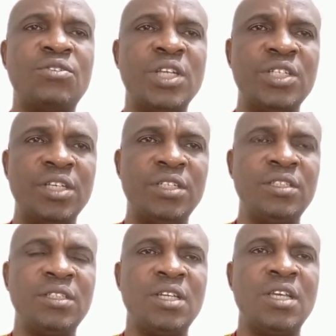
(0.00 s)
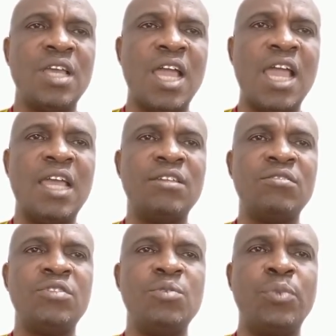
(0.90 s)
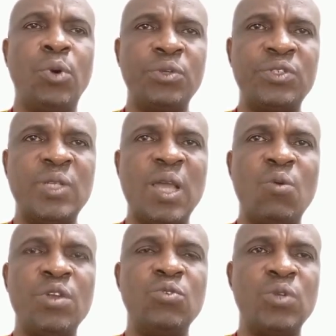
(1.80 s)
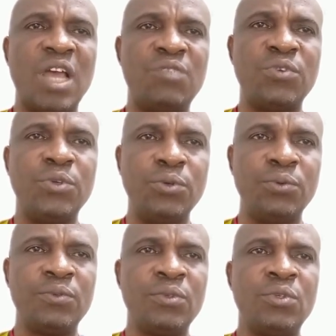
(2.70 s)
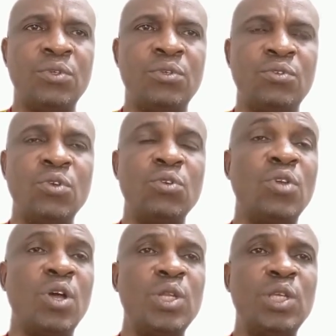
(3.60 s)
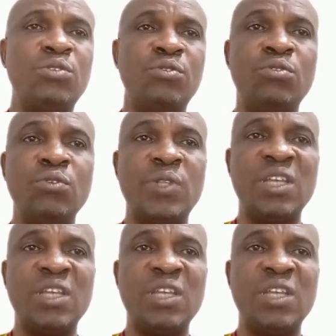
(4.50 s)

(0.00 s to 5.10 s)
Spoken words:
trading, and the bot there will do that for you. So you don't need to do